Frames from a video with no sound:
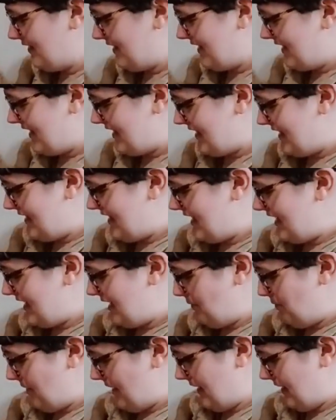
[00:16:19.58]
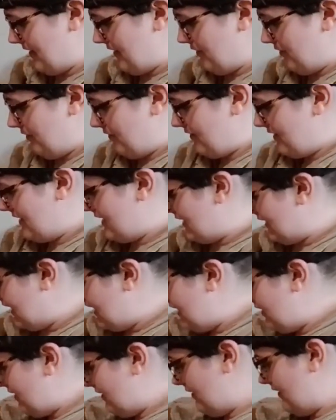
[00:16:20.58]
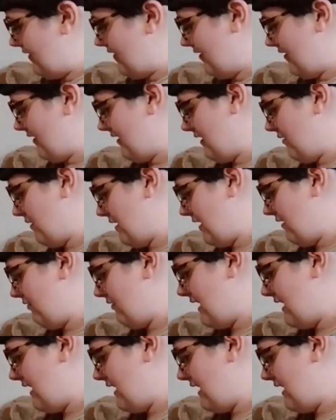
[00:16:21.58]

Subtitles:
get the tick kit back in there, silly. There we go. Hey,